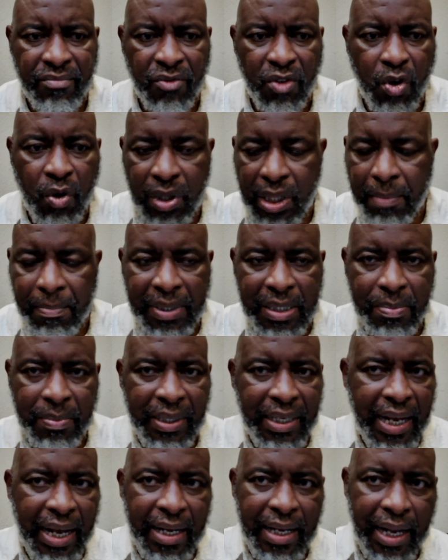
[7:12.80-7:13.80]
or they must be
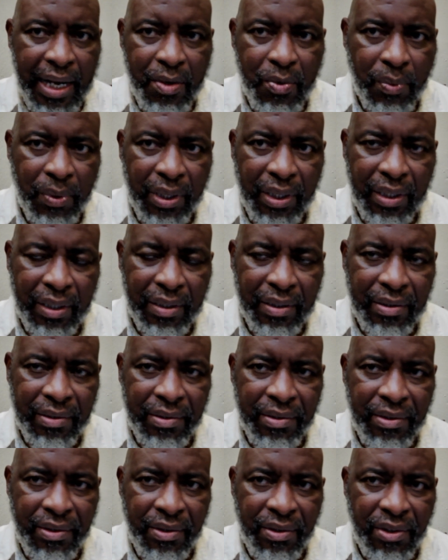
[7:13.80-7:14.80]
done that way.
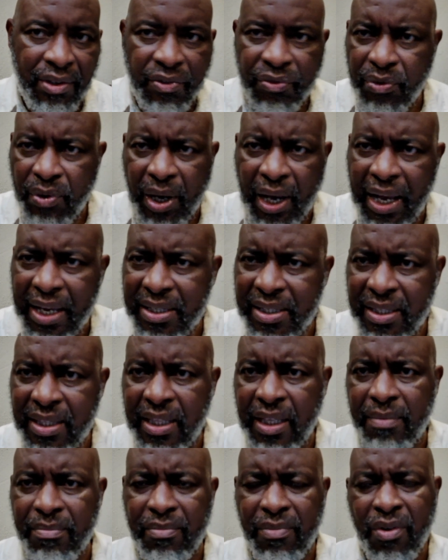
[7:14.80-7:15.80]
If you ask
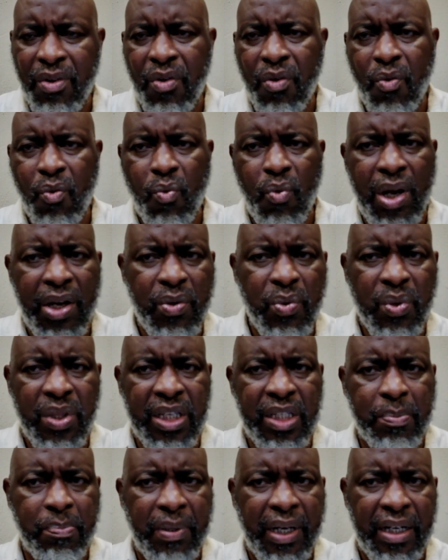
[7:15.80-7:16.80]
them, where do
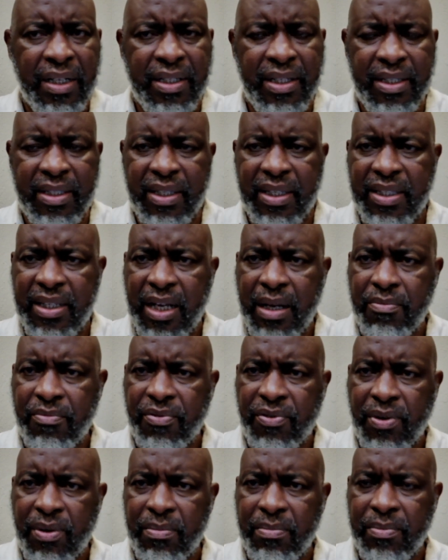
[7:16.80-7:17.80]
these practices come
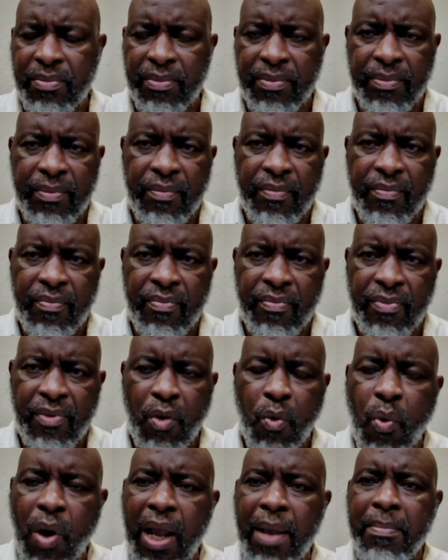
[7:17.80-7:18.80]
from?
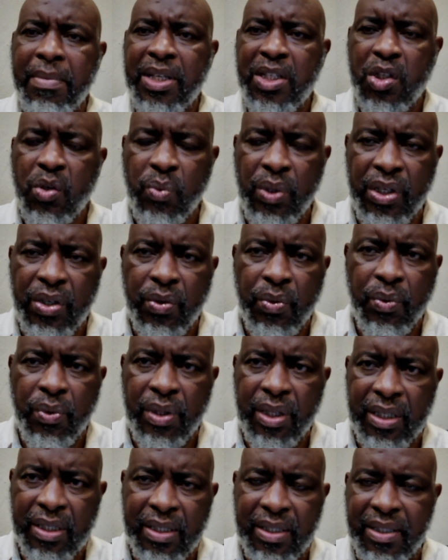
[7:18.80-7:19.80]
Why must we do
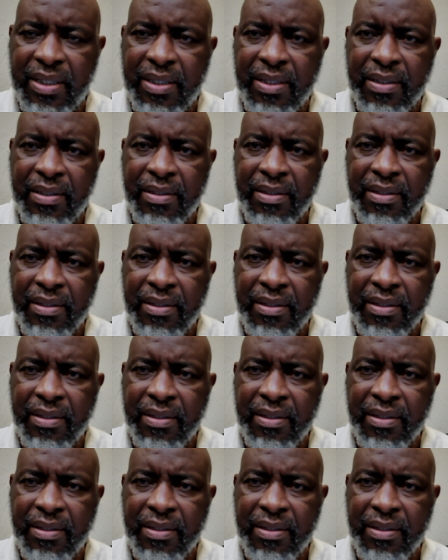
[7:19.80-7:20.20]
this?